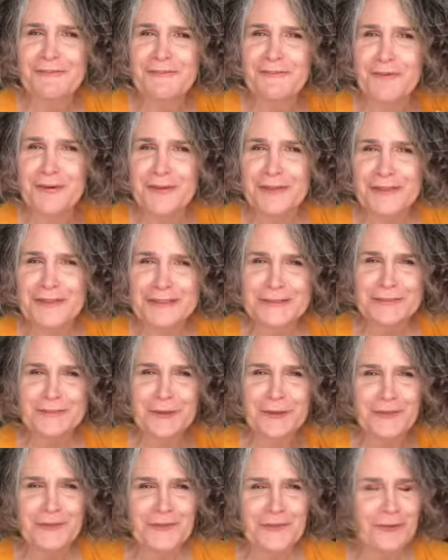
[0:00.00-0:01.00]
for this
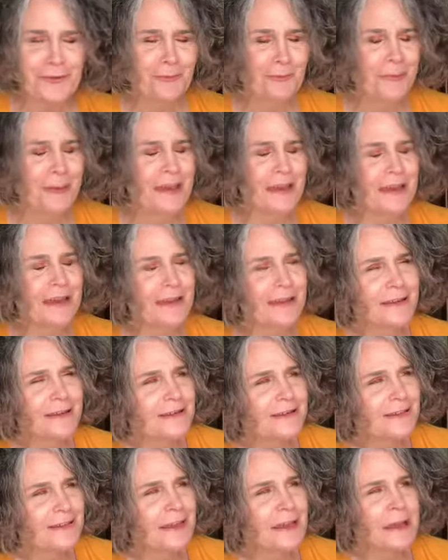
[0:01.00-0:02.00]
perfume,
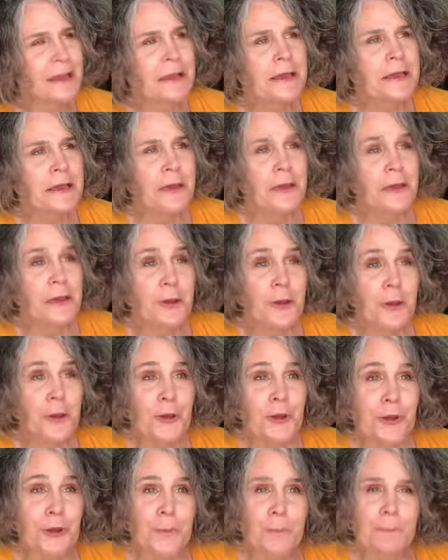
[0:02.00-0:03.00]
because
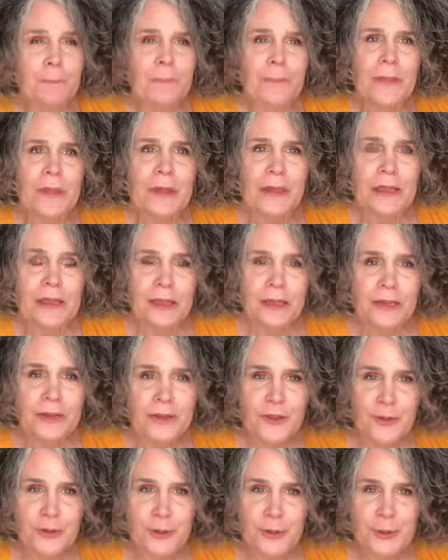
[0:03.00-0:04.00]
it kind
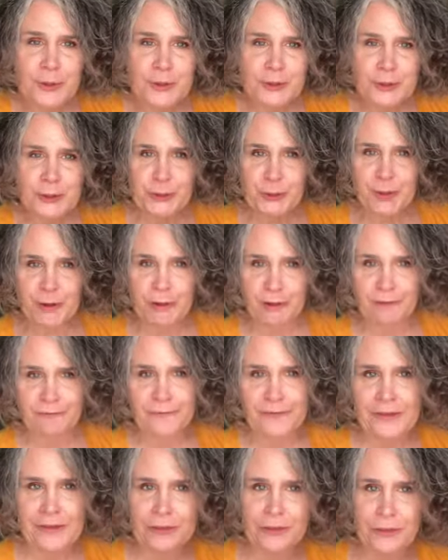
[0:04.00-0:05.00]
of throws you
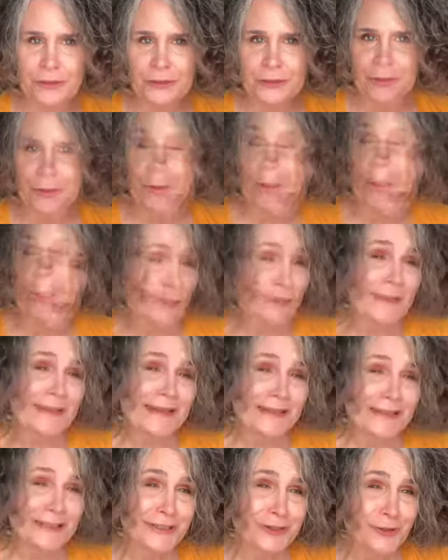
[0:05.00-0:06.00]
off kilter. So
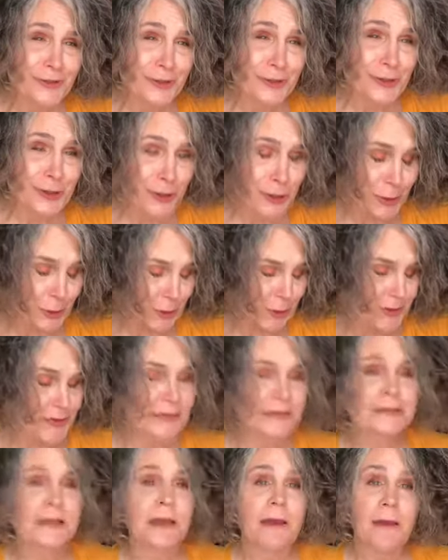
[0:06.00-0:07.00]
these are the
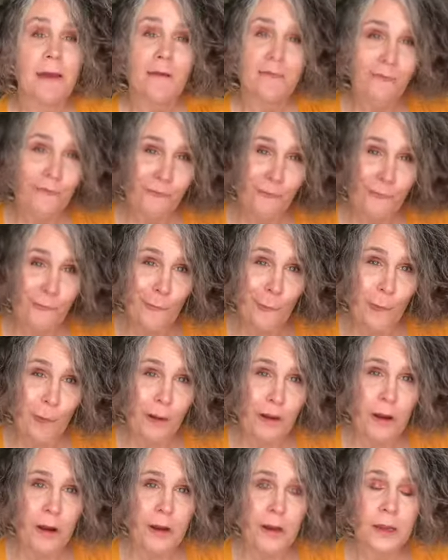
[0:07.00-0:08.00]
notes
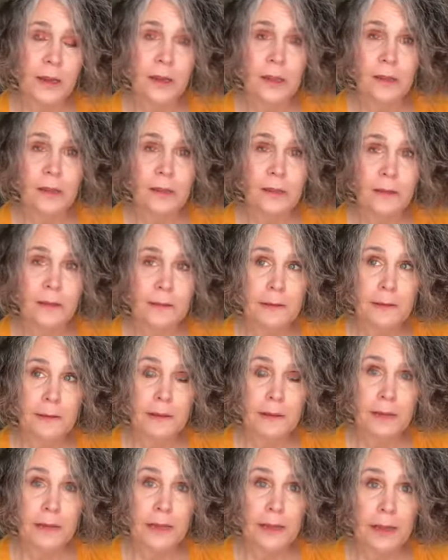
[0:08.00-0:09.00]
for
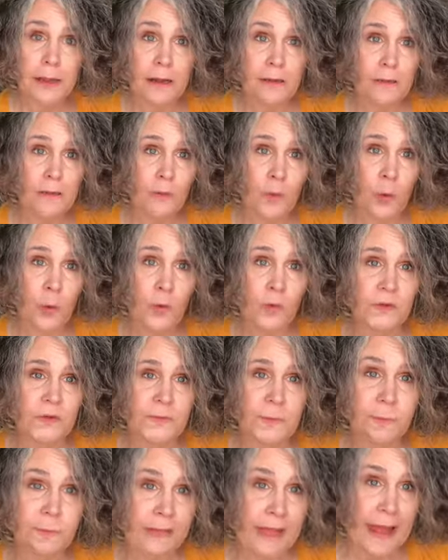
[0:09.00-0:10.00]
Kenneth
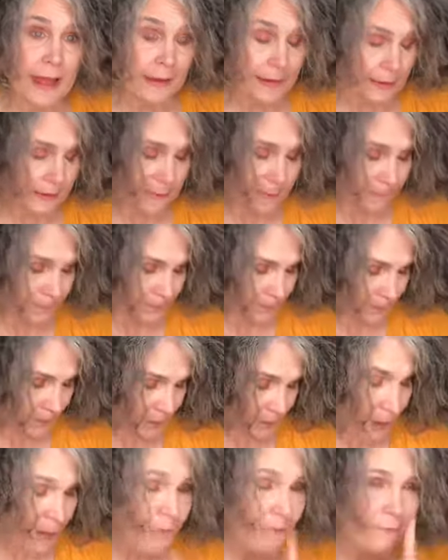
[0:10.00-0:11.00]
Cole's Black
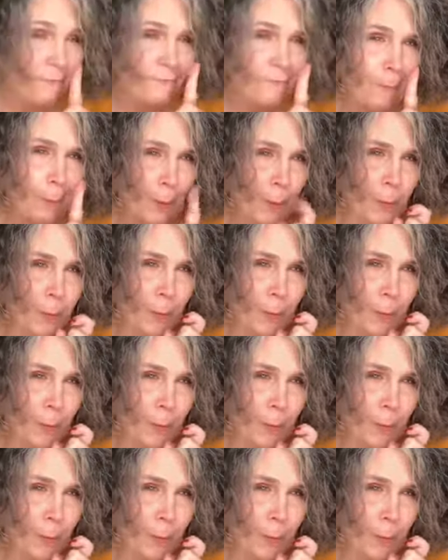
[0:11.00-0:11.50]
for